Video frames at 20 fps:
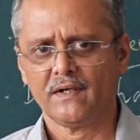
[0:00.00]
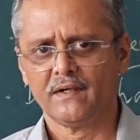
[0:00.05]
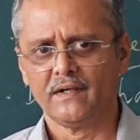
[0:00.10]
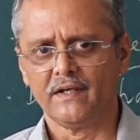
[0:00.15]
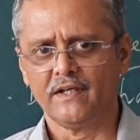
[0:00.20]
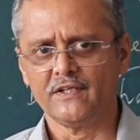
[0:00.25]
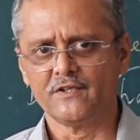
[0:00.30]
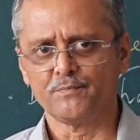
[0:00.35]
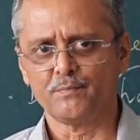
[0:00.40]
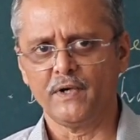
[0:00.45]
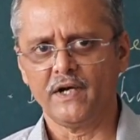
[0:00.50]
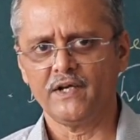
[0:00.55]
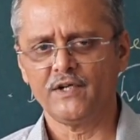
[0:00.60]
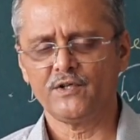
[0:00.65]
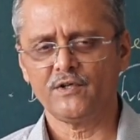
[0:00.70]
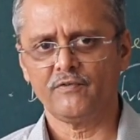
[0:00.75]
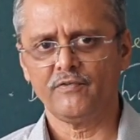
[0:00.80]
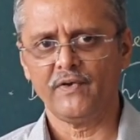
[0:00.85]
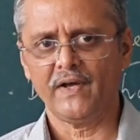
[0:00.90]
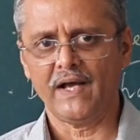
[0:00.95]
in spite
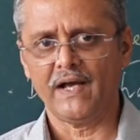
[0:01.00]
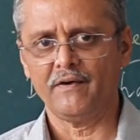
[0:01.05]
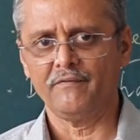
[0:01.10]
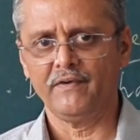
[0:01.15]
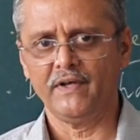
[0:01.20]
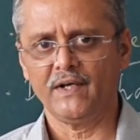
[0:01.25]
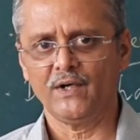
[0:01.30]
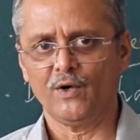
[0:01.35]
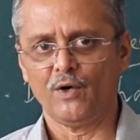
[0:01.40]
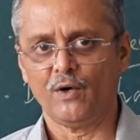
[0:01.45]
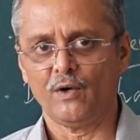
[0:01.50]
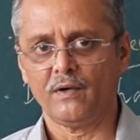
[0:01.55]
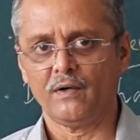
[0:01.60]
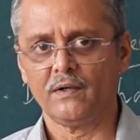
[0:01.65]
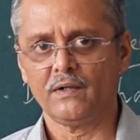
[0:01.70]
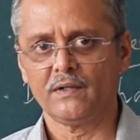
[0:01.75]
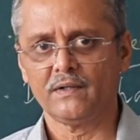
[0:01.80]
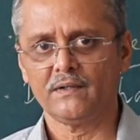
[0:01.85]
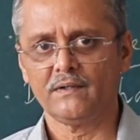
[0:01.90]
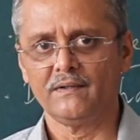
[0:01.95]
of having
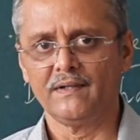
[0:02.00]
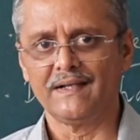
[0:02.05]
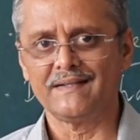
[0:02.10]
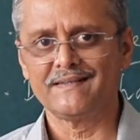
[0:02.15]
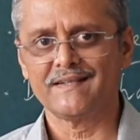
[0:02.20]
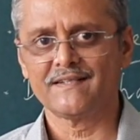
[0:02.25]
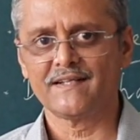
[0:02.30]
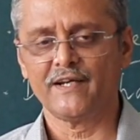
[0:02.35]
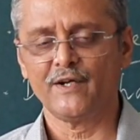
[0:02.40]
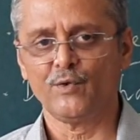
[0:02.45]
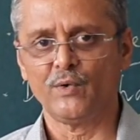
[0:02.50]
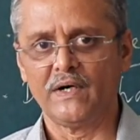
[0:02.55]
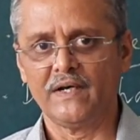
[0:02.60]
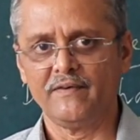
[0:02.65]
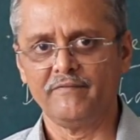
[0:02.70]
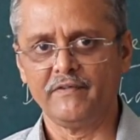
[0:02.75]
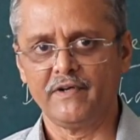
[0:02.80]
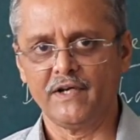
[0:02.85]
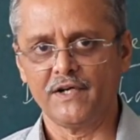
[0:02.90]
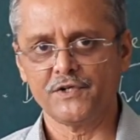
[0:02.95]
all necessary
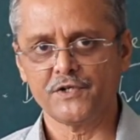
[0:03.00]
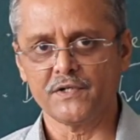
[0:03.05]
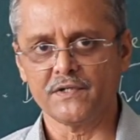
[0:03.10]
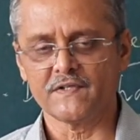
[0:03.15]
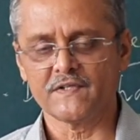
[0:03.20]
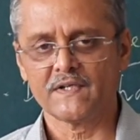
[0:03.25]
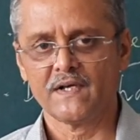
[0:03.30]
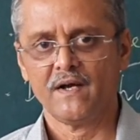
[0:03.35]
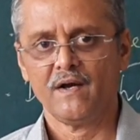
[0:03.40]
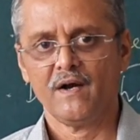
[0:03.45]
qualifications.